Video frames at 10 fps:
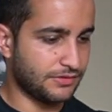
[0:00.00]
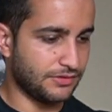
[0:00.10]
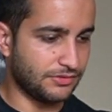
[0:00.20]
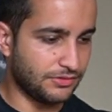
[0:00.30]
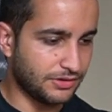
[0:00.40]

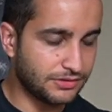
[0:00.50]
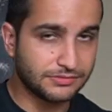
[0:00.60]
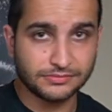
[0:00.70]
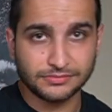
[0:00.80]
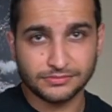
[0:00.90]
Alright,
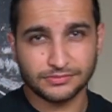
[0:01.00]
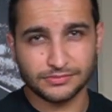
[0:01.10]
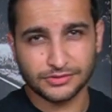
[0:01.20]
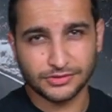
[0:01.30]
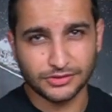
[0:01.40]

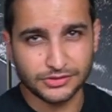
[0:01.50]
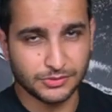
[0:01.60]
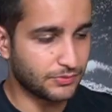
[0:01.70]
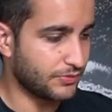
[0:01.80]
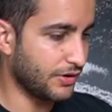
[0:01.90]
so let's see
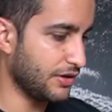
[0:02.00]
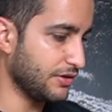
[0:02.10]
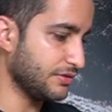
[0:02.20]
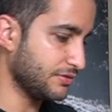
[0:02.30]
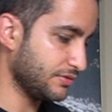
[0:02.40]
what we have got
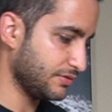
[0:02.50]
here.